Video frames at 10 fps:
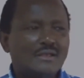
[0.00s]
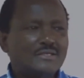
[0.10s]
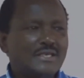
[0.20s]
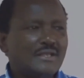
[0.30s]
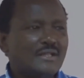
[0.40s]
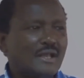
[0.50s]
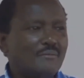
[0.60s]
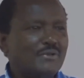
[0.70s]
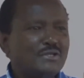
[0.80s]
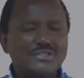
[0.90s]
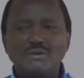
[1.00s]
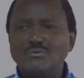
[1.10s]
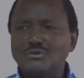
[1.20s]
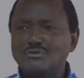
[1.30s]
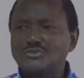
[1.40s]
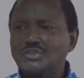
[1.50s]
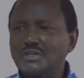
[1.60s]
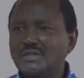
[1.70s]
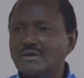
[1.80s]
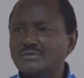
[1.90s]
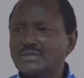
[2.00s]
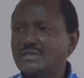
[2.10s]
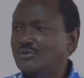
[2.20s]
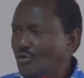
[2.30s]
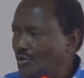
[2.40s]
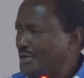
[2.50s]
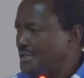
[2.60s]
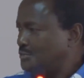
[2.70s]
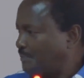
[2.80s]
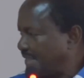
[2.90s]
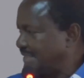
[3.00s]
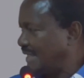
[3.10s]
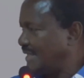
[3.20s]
He said, I've been summoned to State House. He called his party